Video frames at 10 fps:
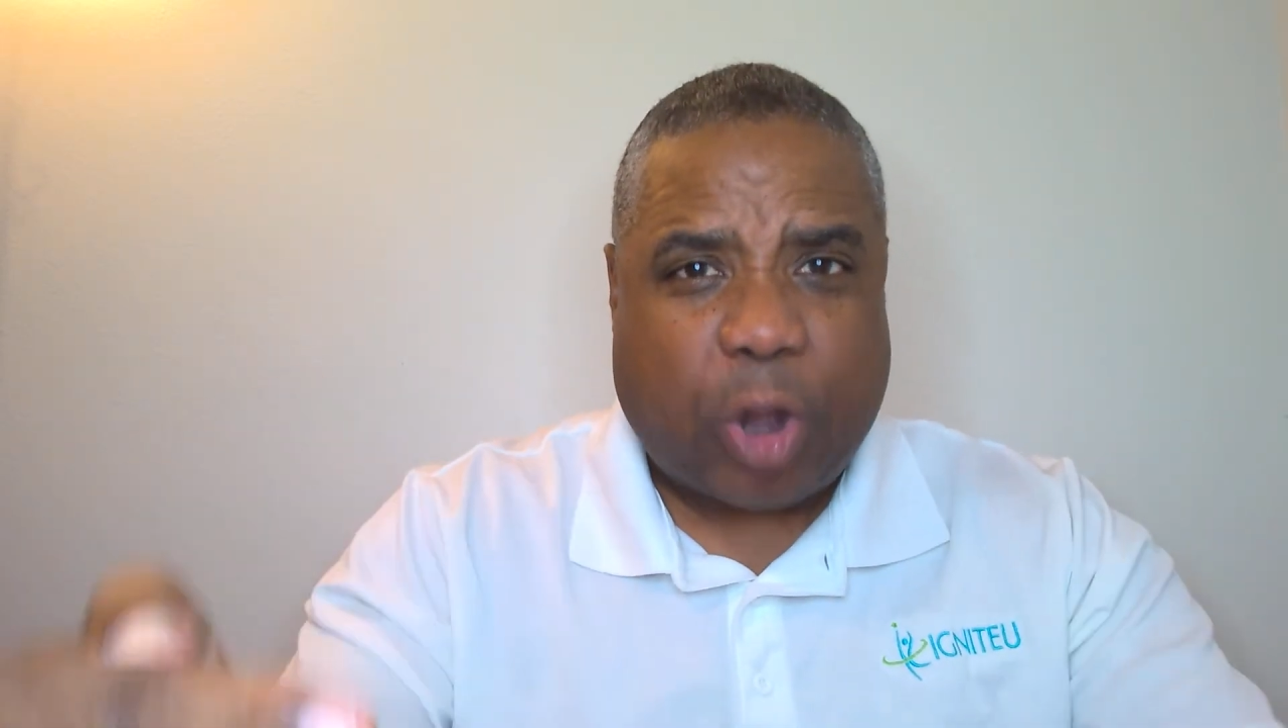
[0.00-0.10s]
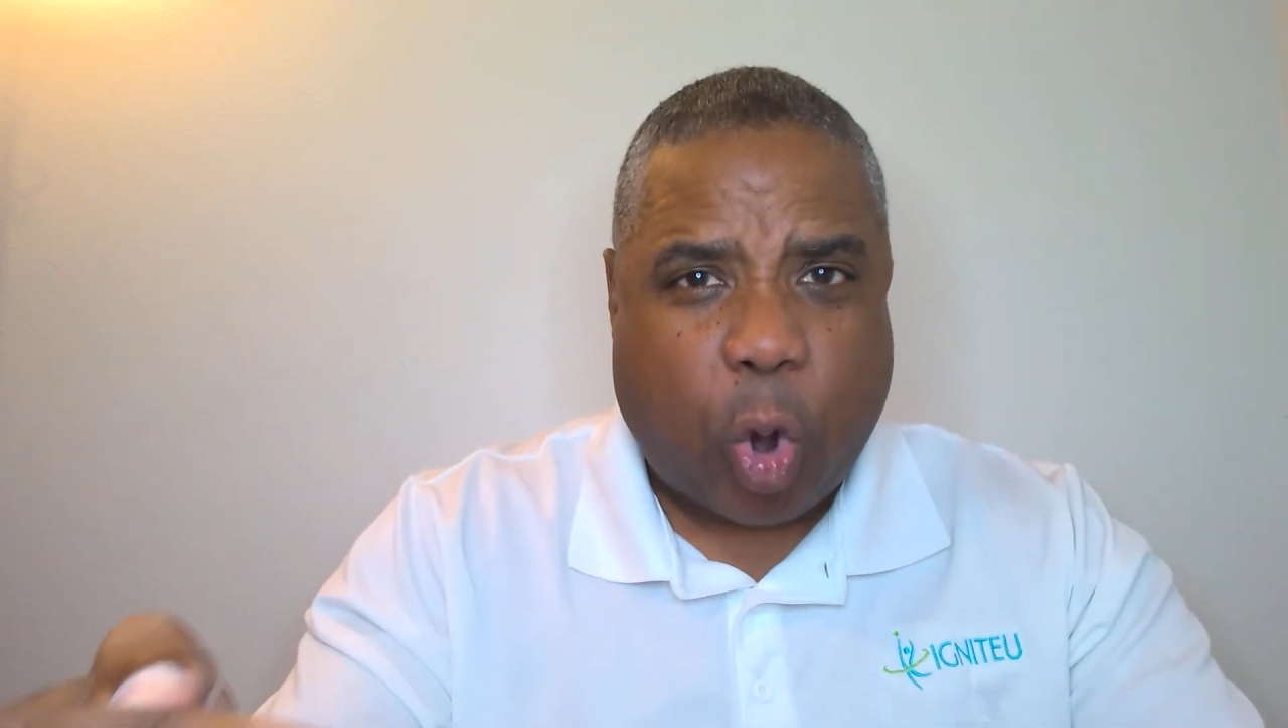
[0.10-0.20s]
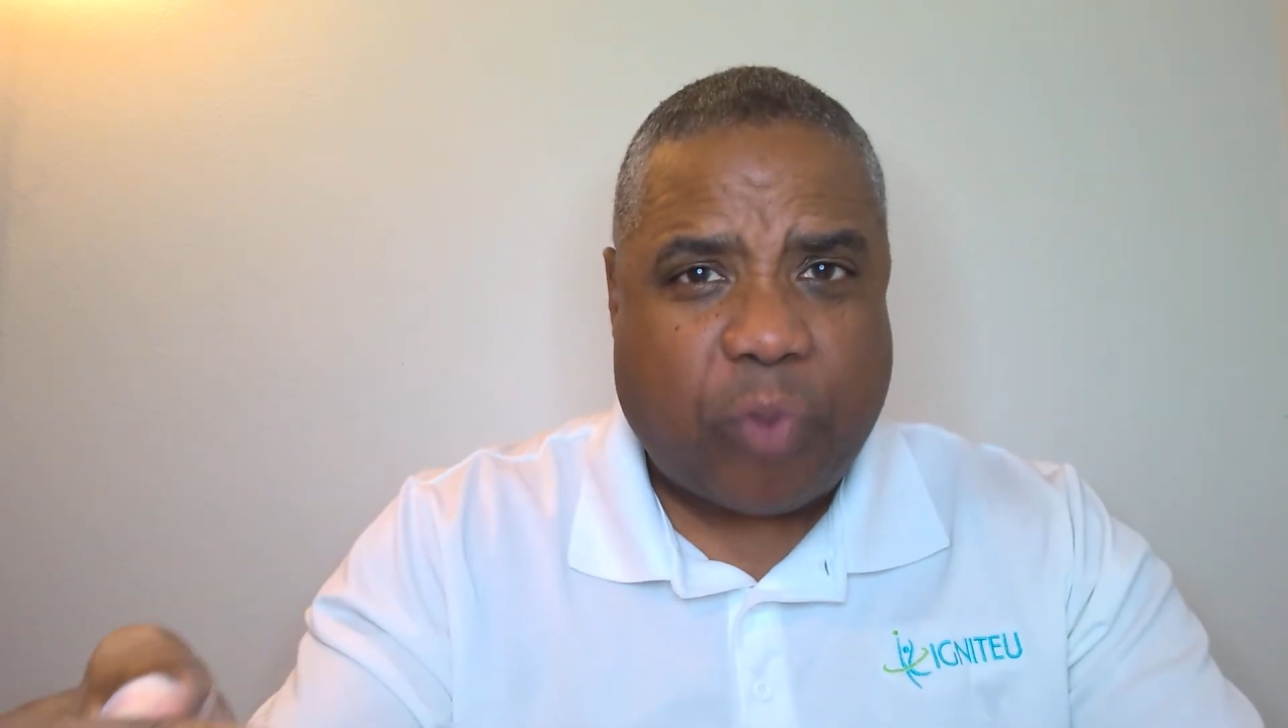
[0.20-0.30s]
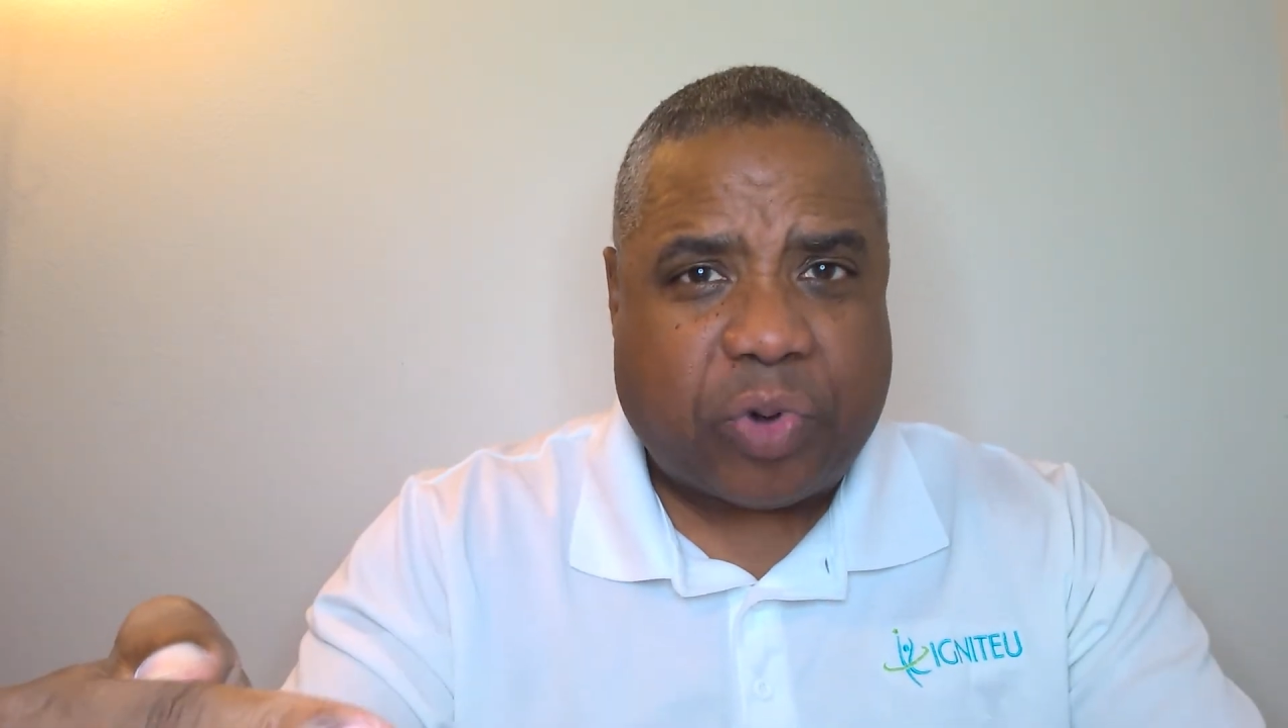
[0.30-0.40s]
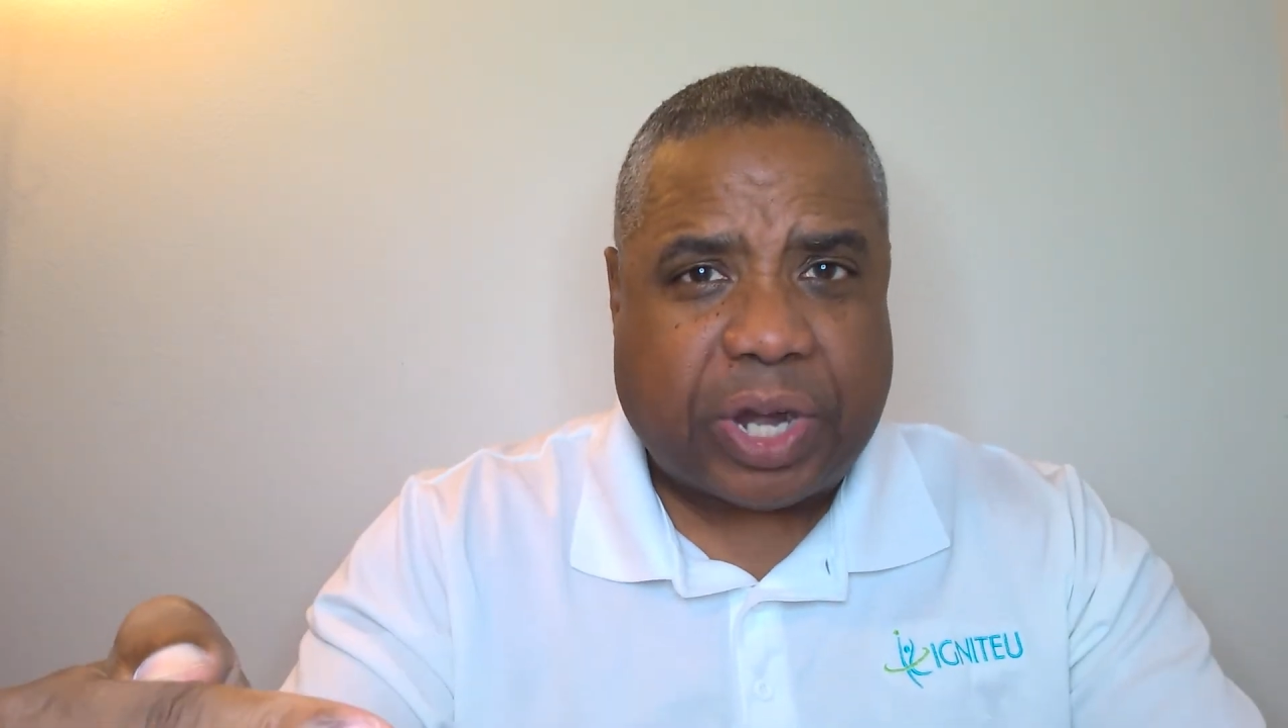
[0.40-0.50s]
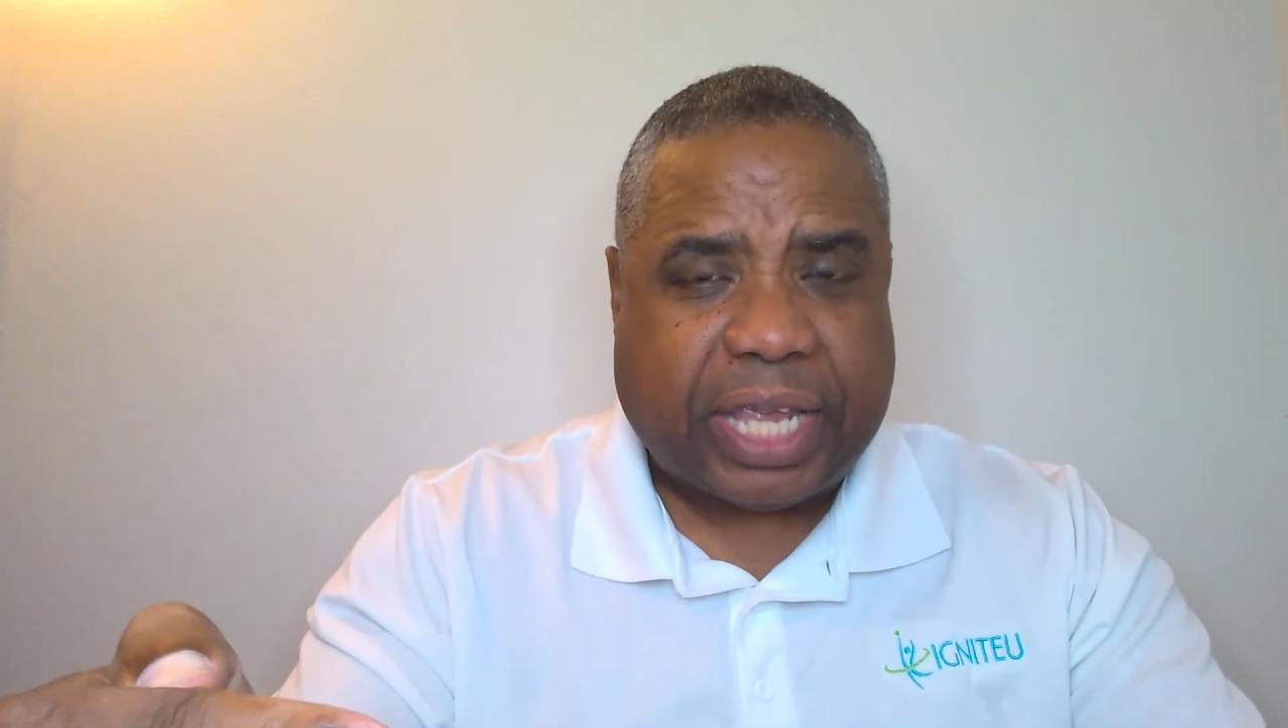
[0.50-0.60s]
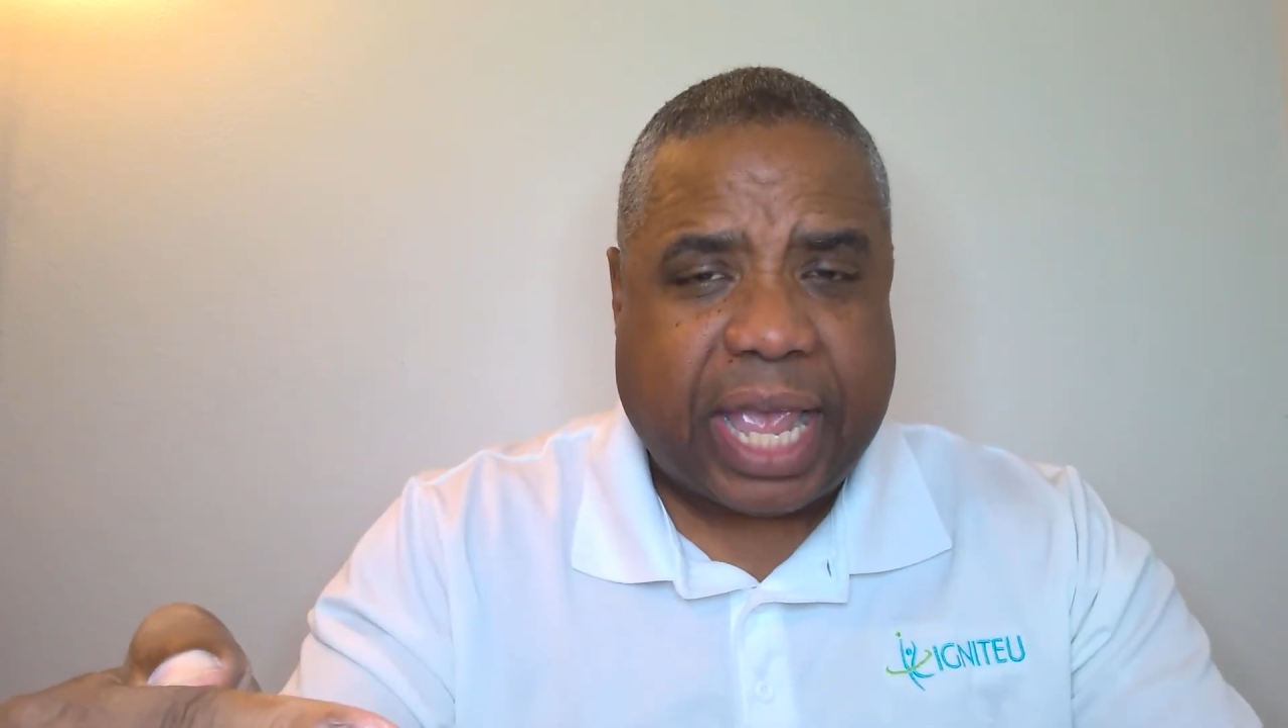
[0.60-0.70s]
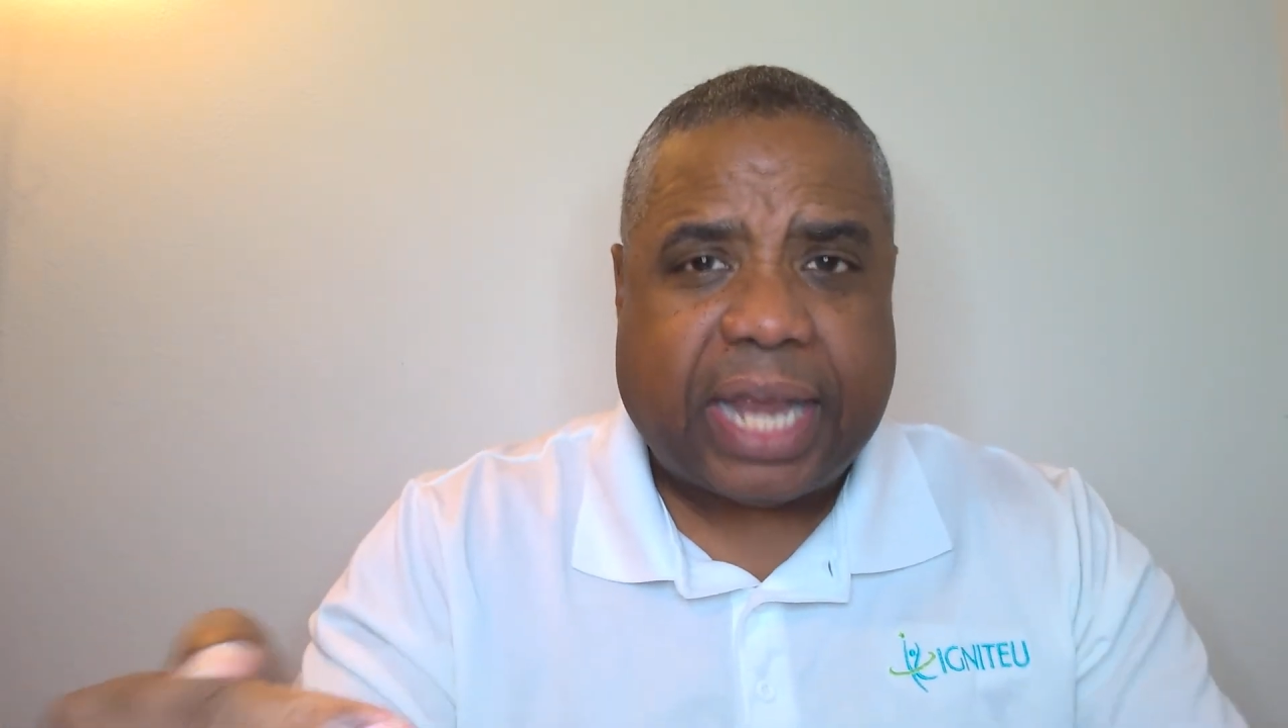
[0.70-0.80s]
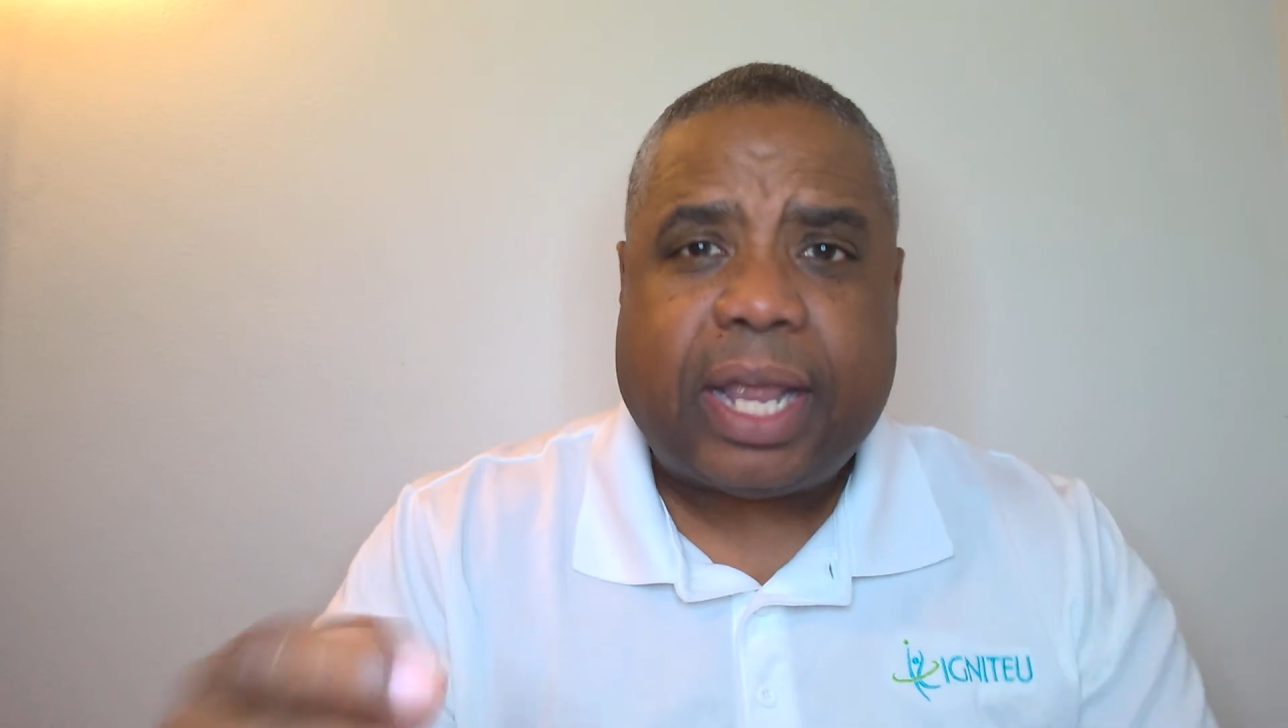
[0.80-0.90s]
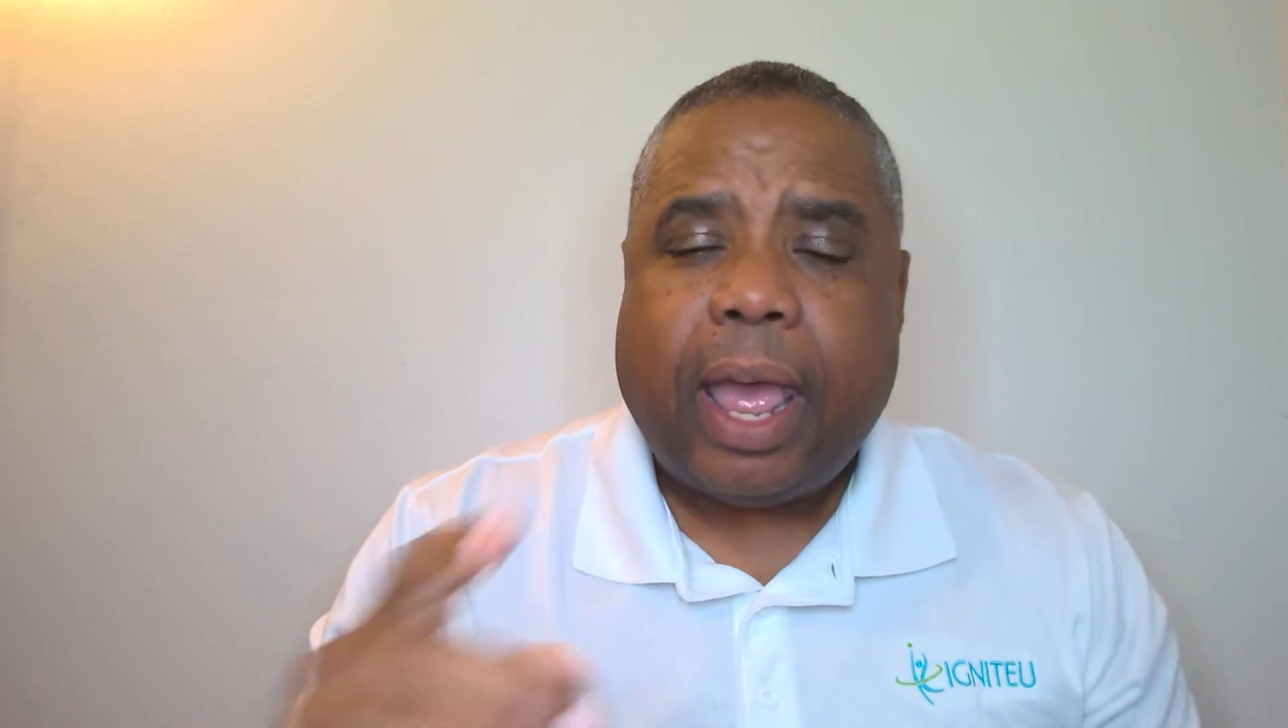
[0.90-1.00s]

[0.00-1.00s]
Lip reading: over again.